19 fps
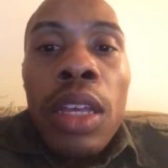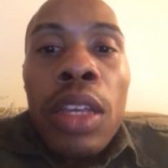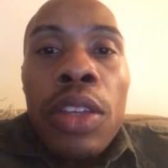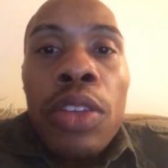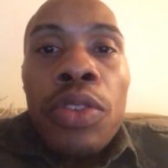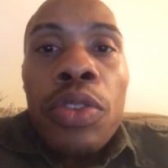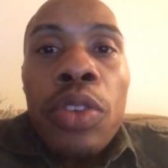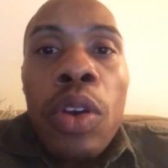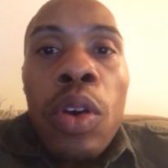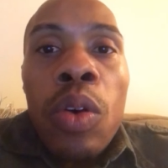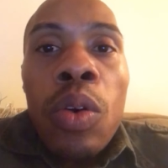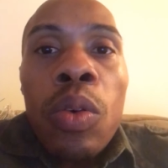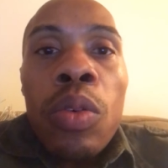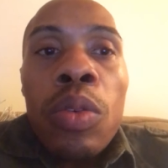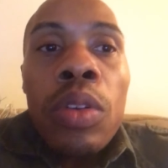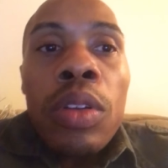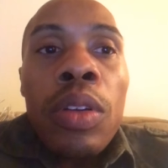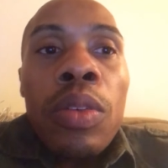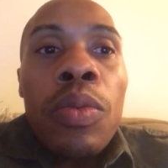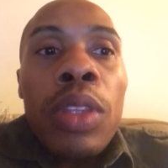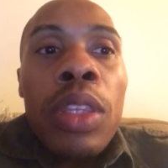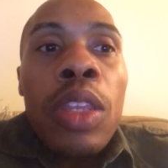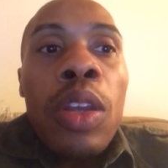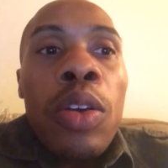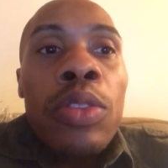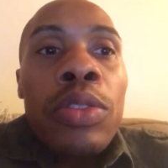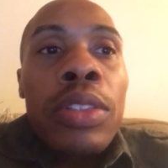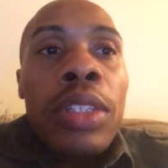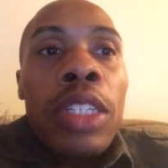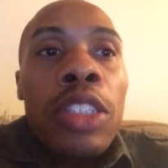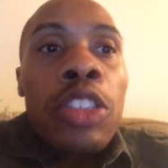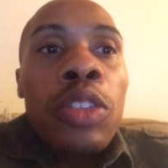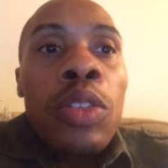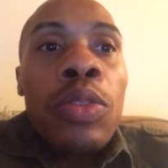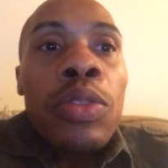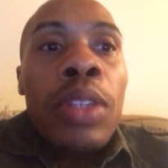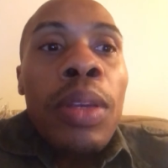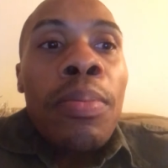So, with those
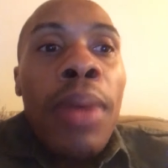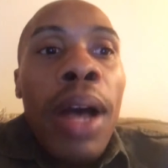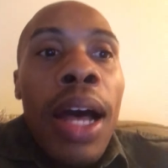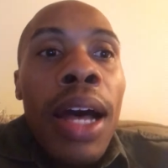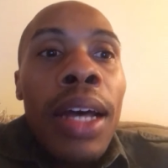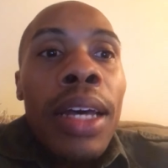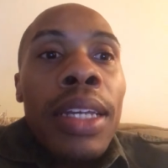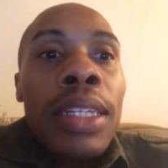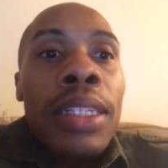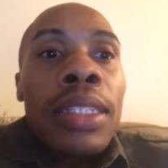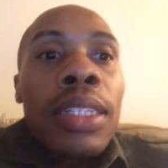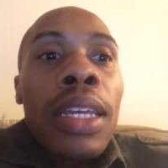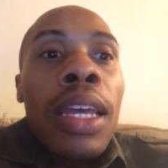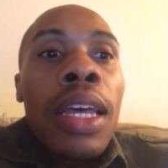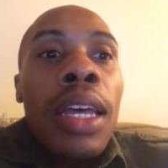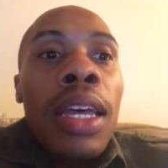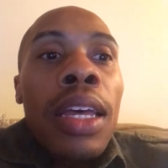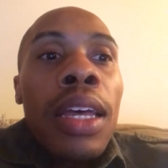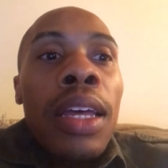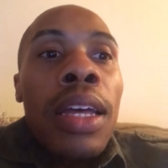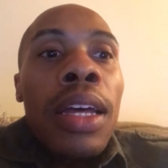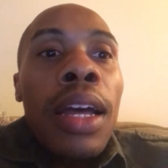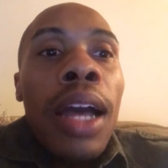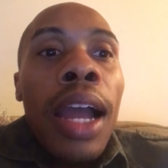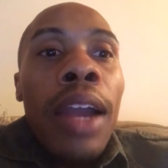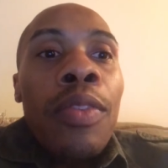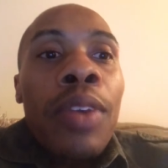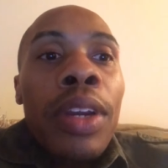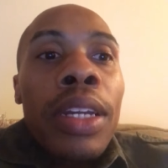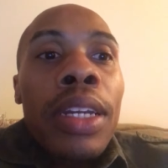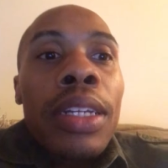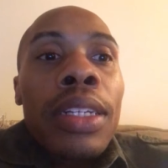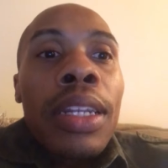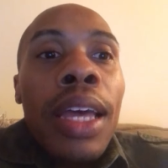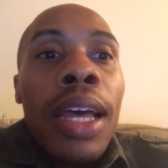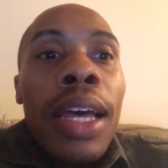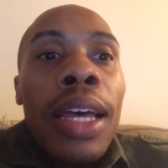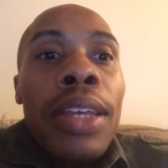issues in mind, I
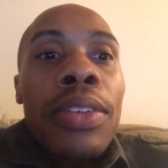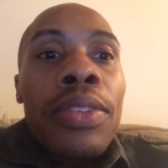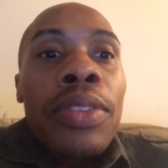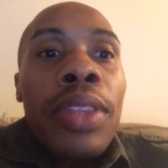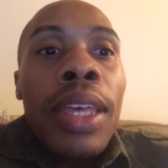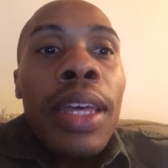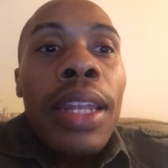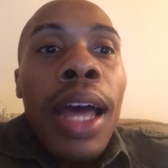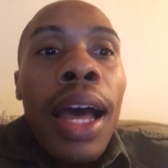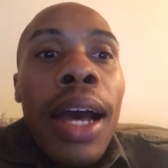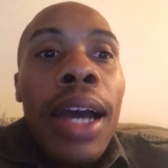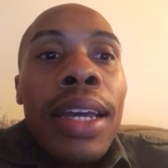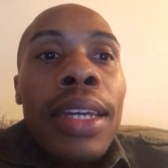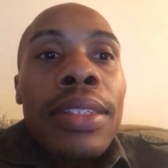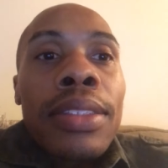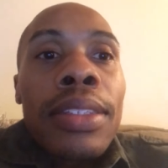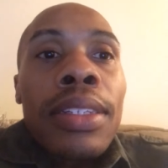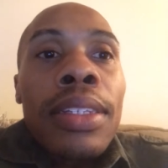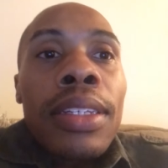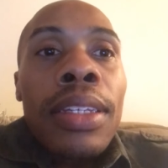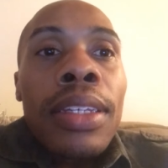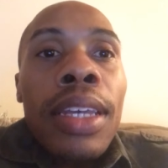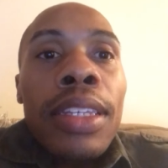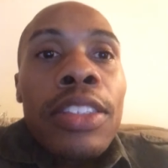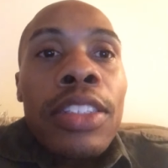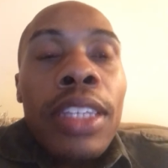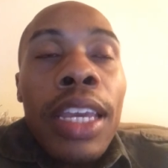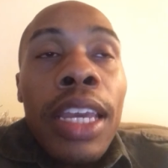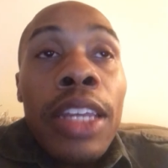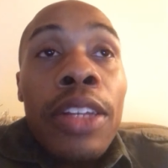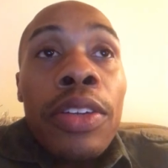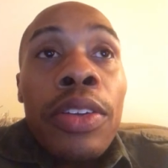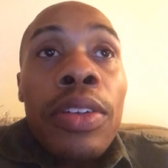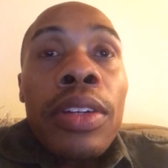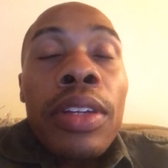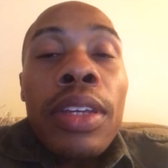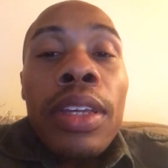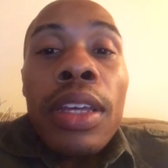recognize that I, as an
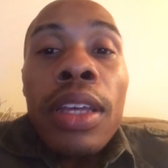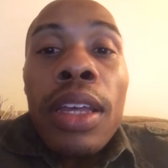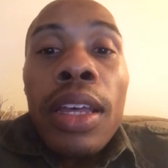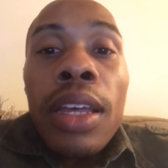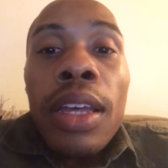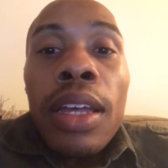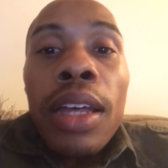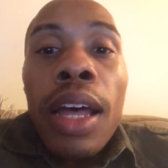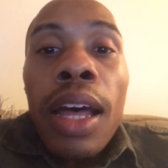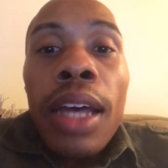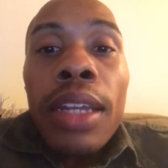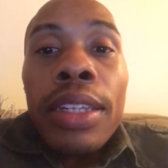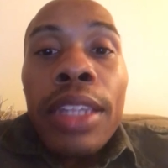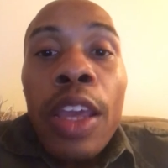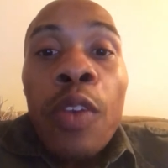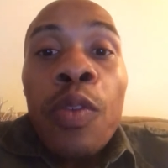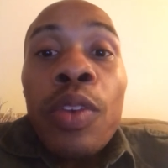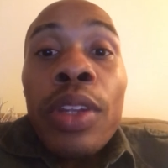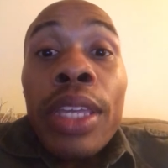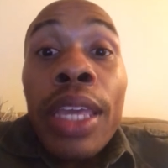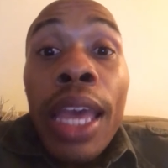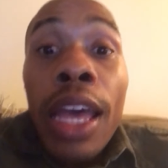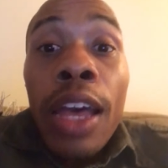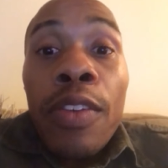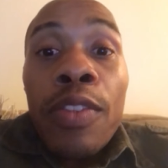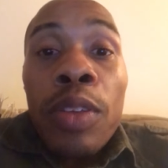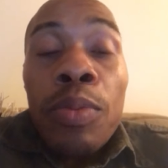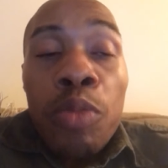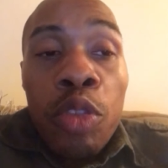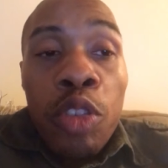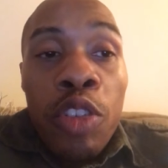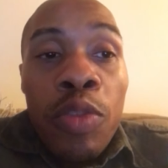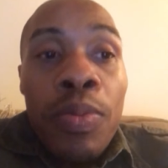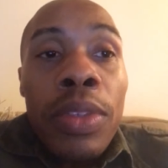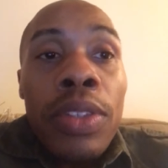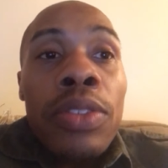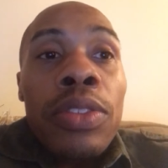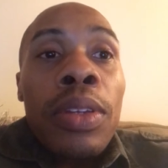educator, definitely have
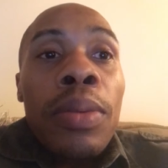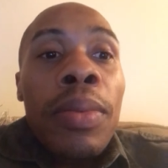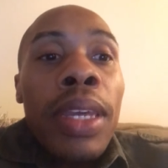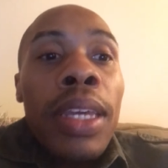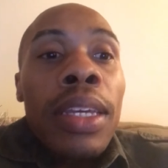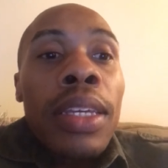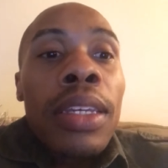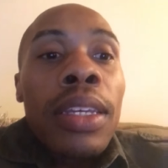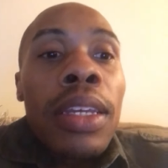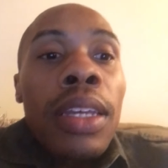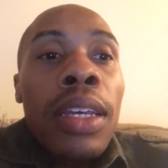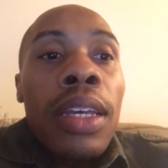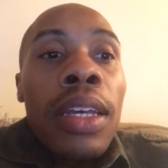improvements to make.